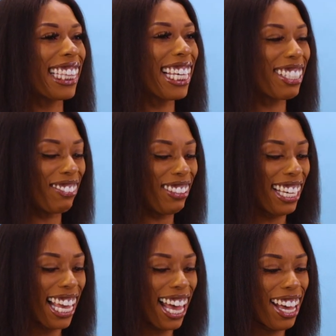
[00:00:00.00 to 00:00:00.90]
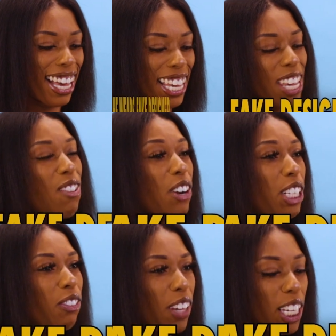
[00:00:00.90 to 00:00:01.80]
this one, he
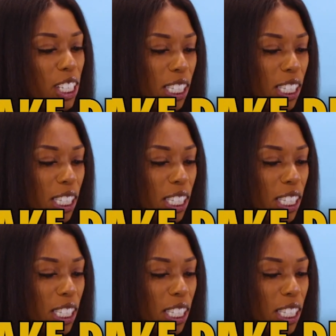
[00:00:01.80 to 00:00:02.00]
wears fake